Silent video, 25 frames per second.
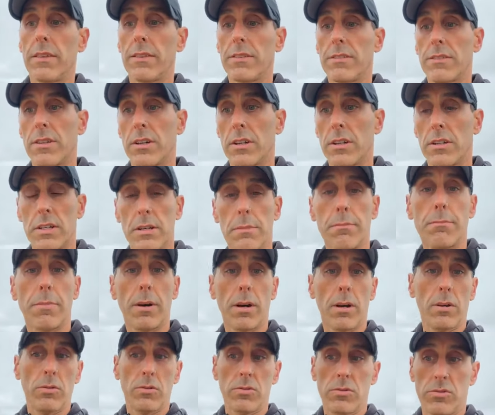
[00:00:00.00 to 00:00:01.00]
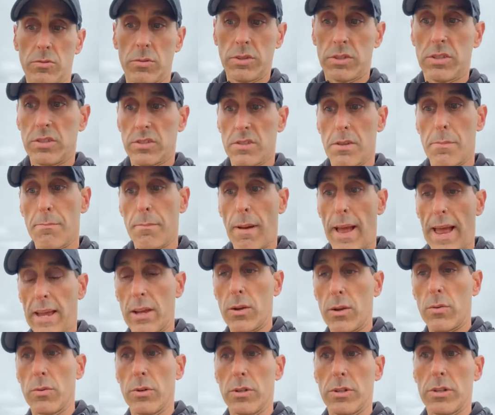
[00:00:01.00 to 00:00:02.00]
the third impulse, which is the
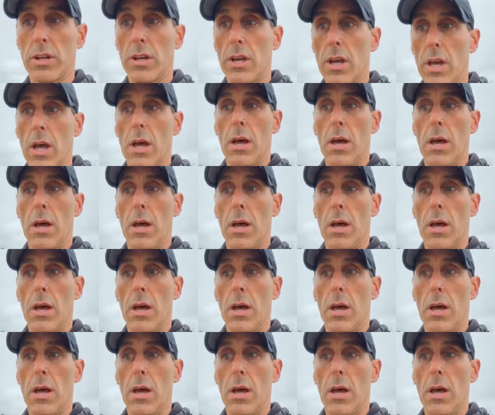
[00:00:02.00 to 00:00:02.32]
backward